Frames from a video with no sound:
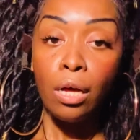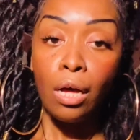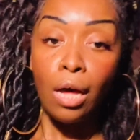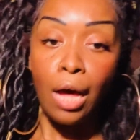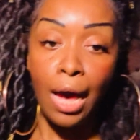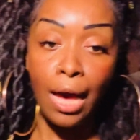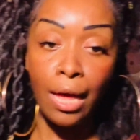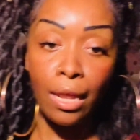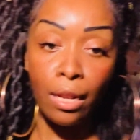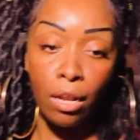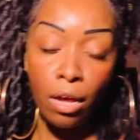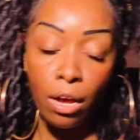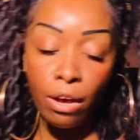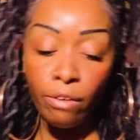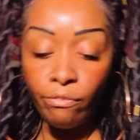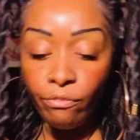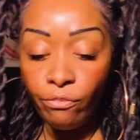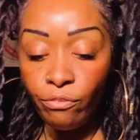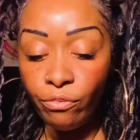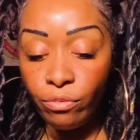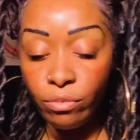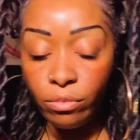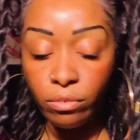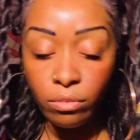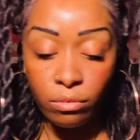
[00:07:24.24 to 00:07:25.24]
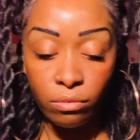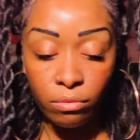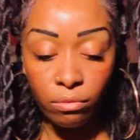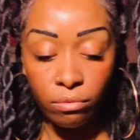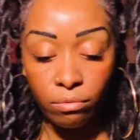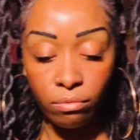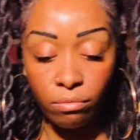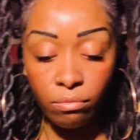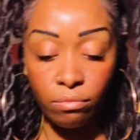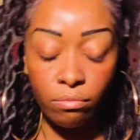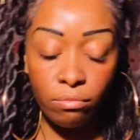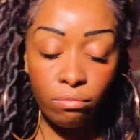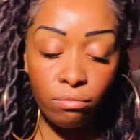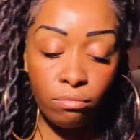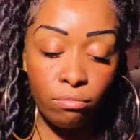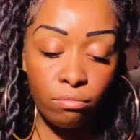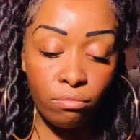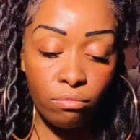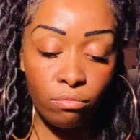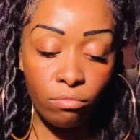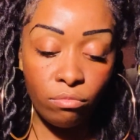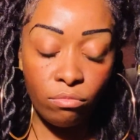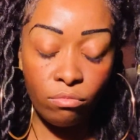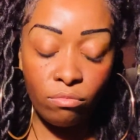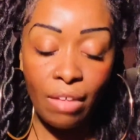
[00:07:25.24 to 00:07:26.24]
I love
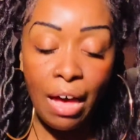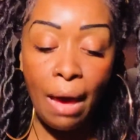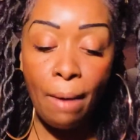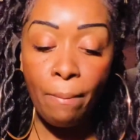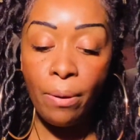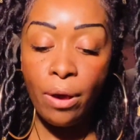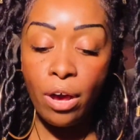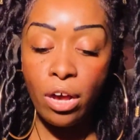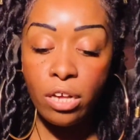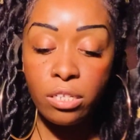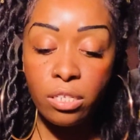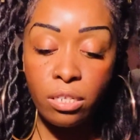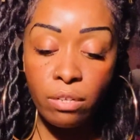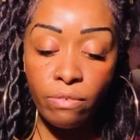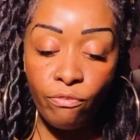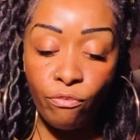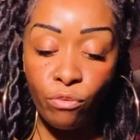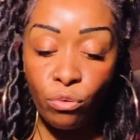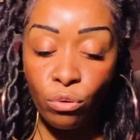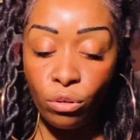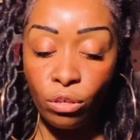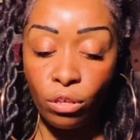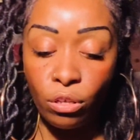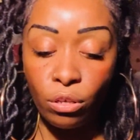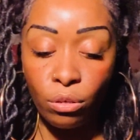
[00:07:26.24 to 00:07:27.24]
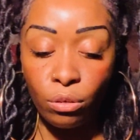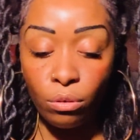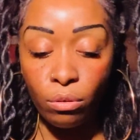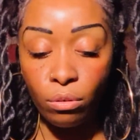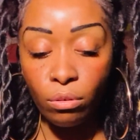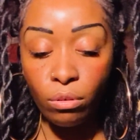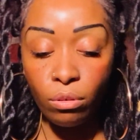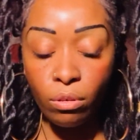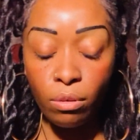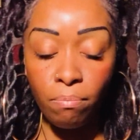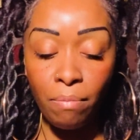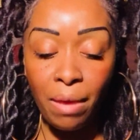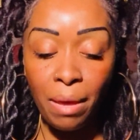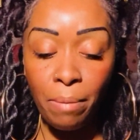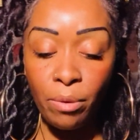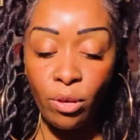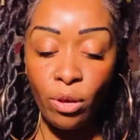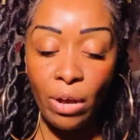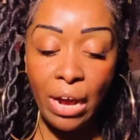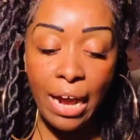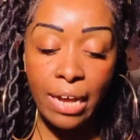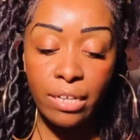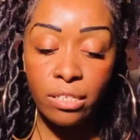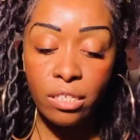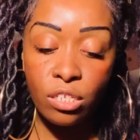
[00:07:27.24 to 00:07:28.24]
that person for you. Maybe
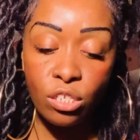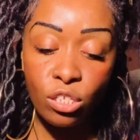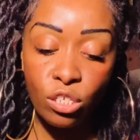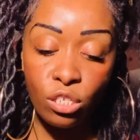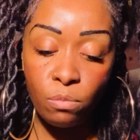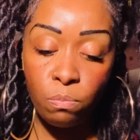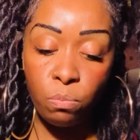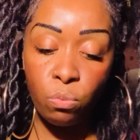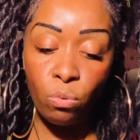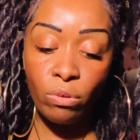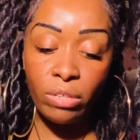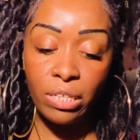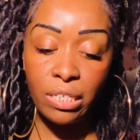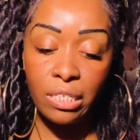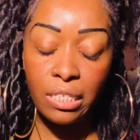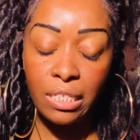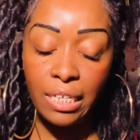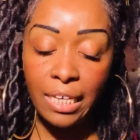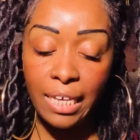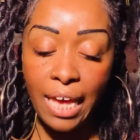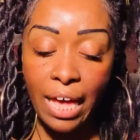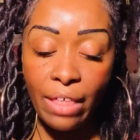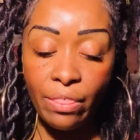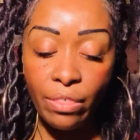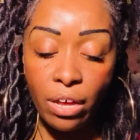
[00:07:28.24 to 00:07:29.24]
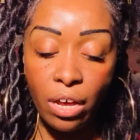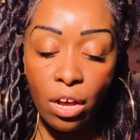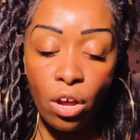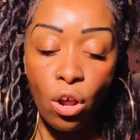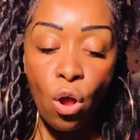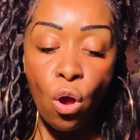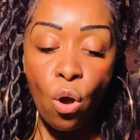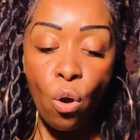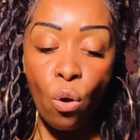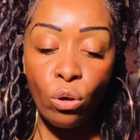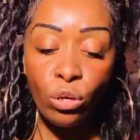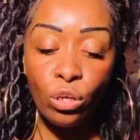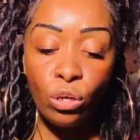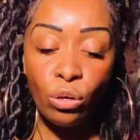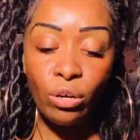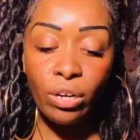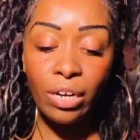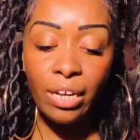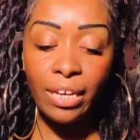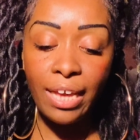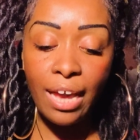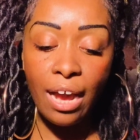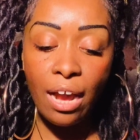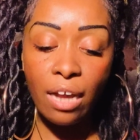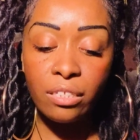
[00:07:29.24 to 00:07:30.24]
your ancestors brought this together or you're going
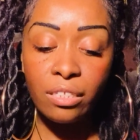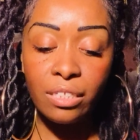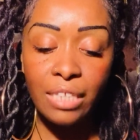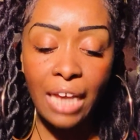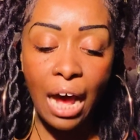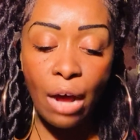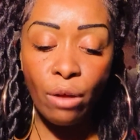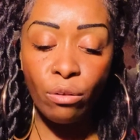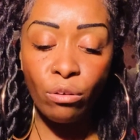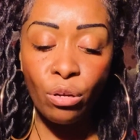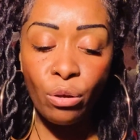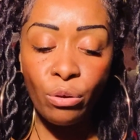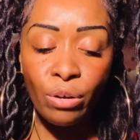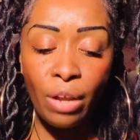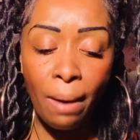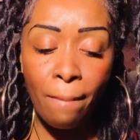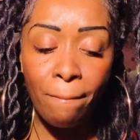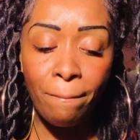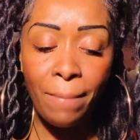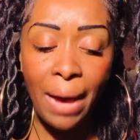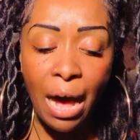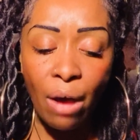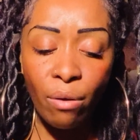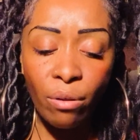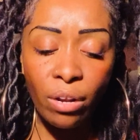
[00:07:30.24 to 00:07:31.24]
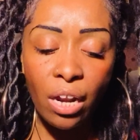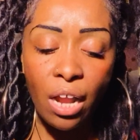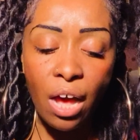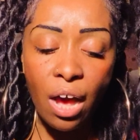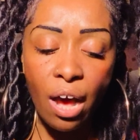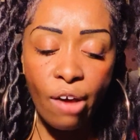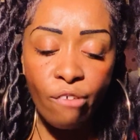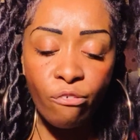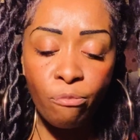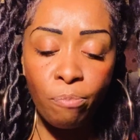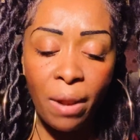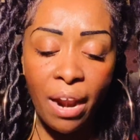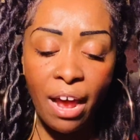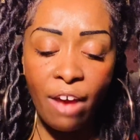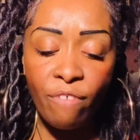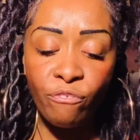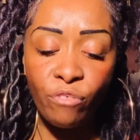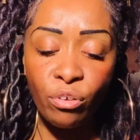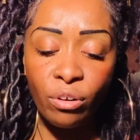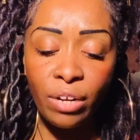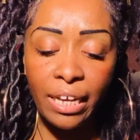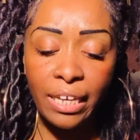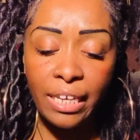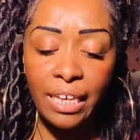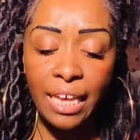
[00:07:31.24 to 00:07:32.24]
to get a download about love. But I
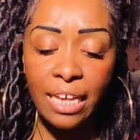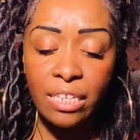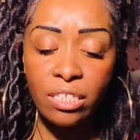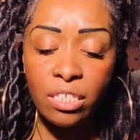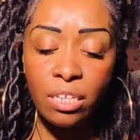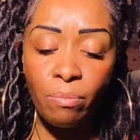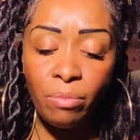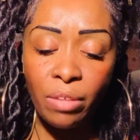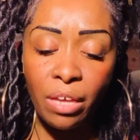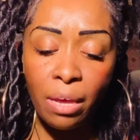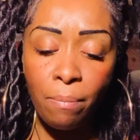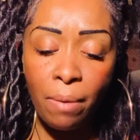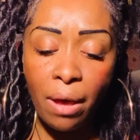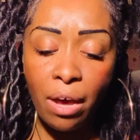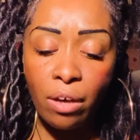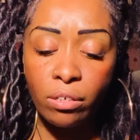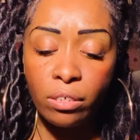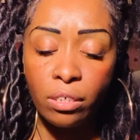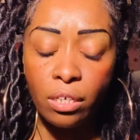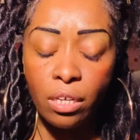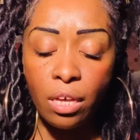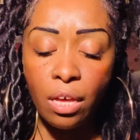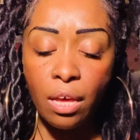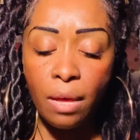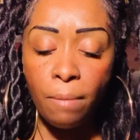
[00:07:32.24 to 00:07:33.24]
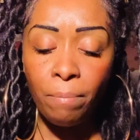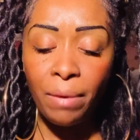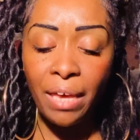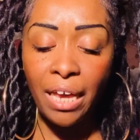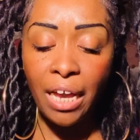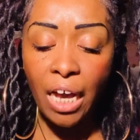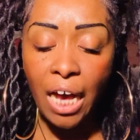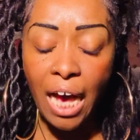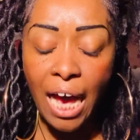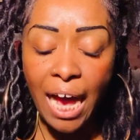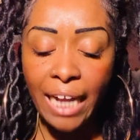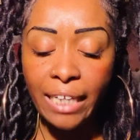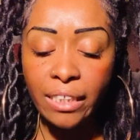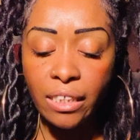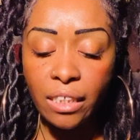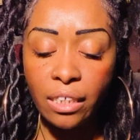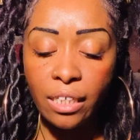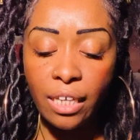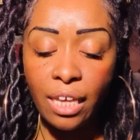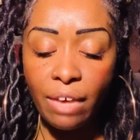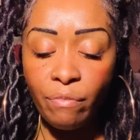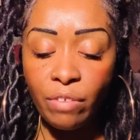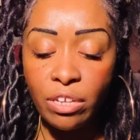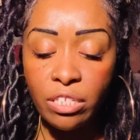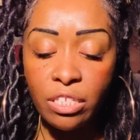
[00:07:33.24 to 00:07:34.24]
feel like, yeah, something about being kind and
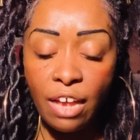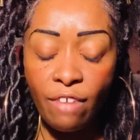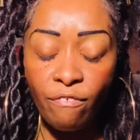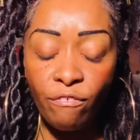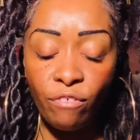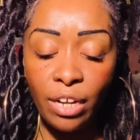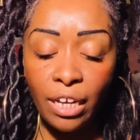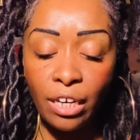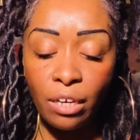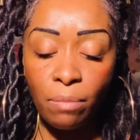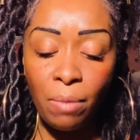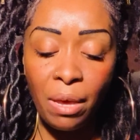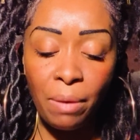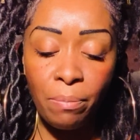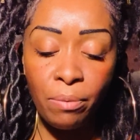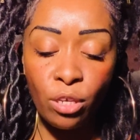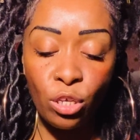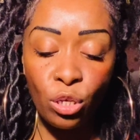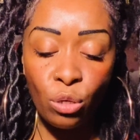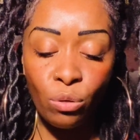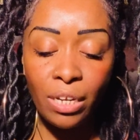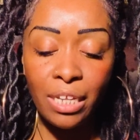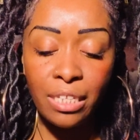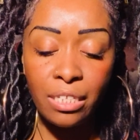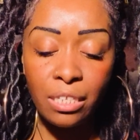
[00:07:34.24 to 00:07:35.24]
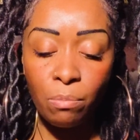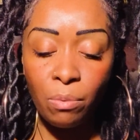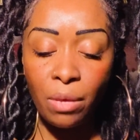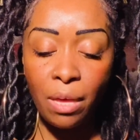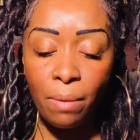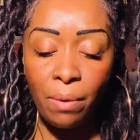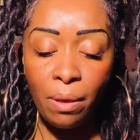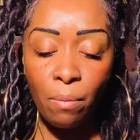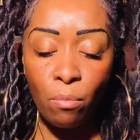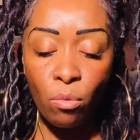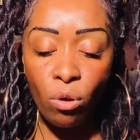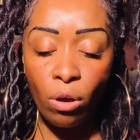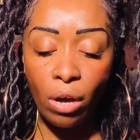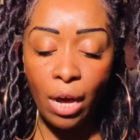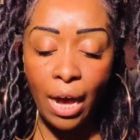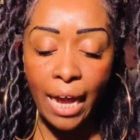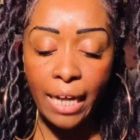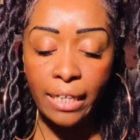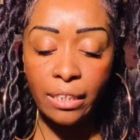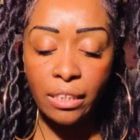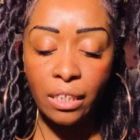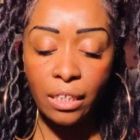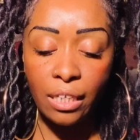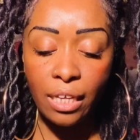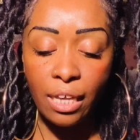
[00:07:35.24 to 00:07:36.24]
giving. So I feel like maybe you need to be a bit more
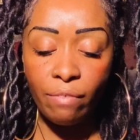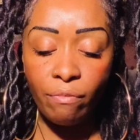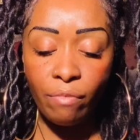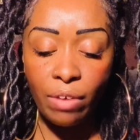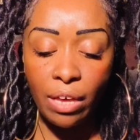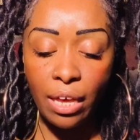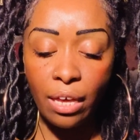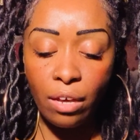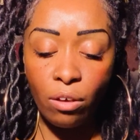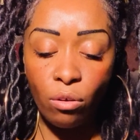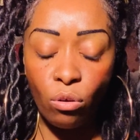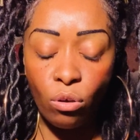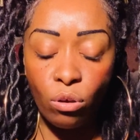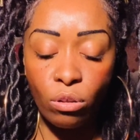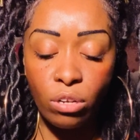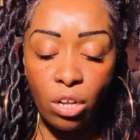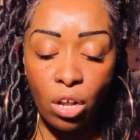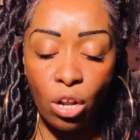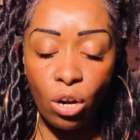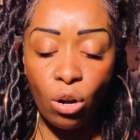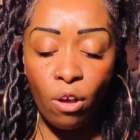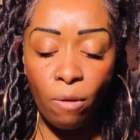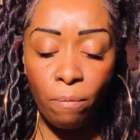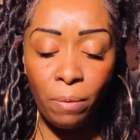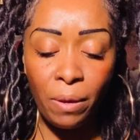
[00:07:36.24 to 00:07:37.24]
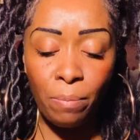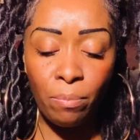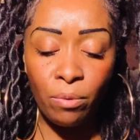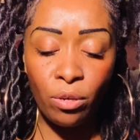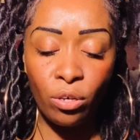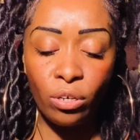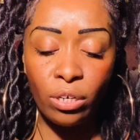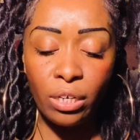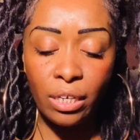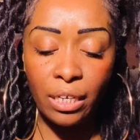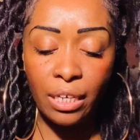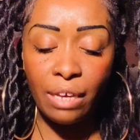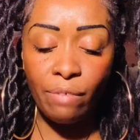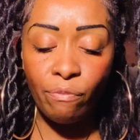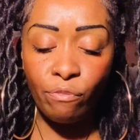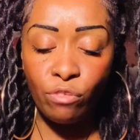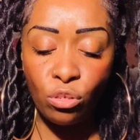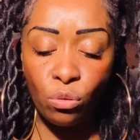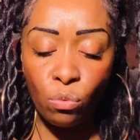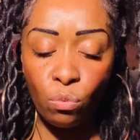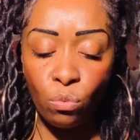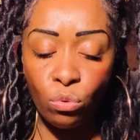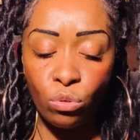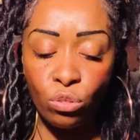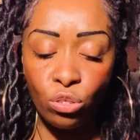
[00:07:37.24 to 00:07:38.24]
kind and giving or a lot of people are going to give
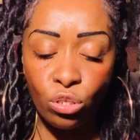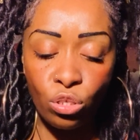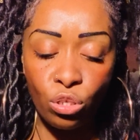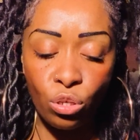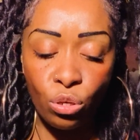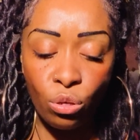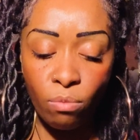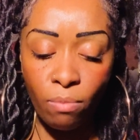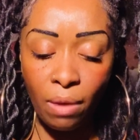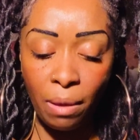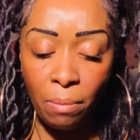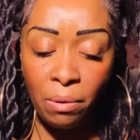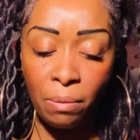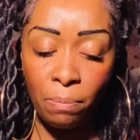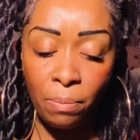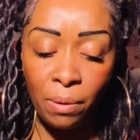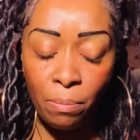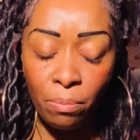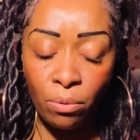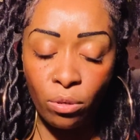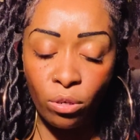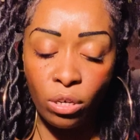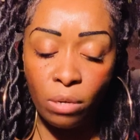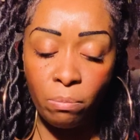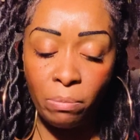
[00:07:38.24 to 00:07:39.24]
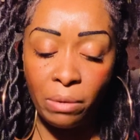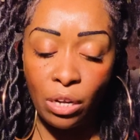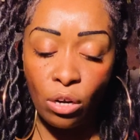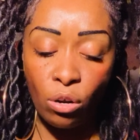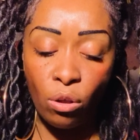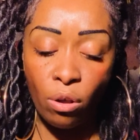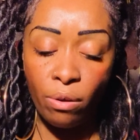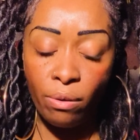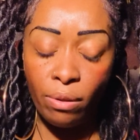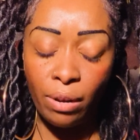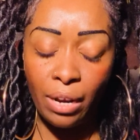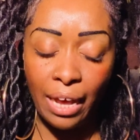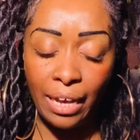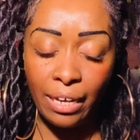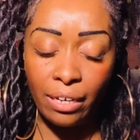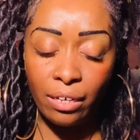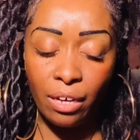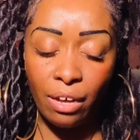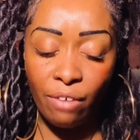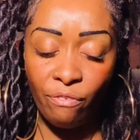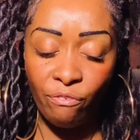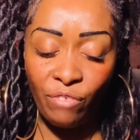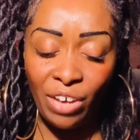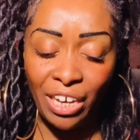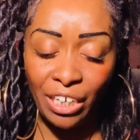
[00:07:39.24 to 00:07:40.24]
towards you. Maybe people are going to be a lot like
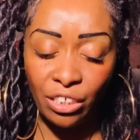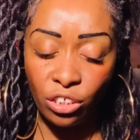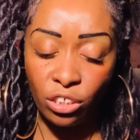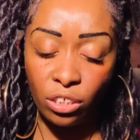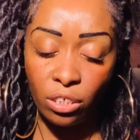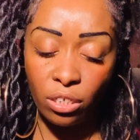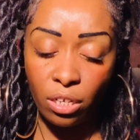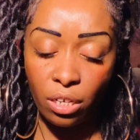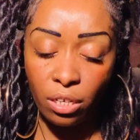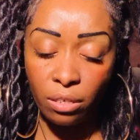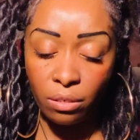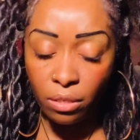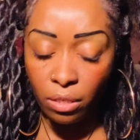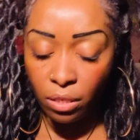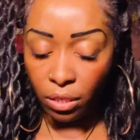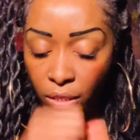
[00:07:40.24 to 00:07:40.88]
affectionate